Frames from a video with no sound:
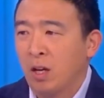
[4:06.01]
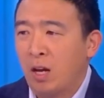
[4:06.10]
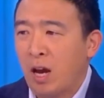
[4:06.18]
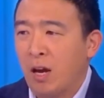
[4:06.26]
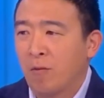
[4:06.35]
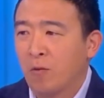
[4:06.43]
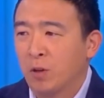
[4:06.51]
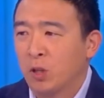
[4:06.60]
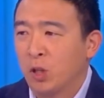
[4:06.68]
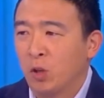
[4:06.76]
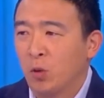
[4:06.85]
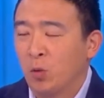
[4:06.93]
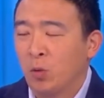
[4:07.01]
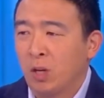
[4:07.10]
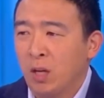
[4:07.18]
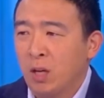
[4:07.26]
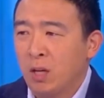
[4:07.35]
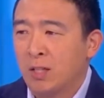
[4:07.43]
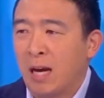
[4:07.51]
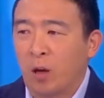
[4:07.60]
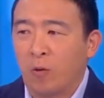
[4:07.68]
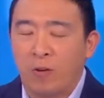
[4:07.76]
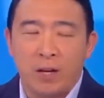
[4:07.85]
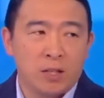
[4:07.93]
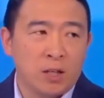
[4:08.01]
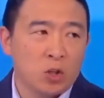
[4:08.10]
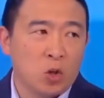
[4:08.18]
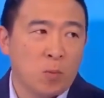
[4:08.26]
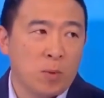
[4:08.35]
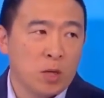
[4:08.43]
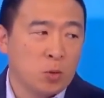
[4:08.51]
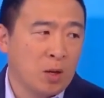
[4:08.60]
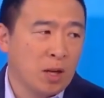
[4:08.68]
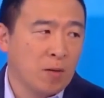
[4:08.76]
and for two, sacrificing so much while I've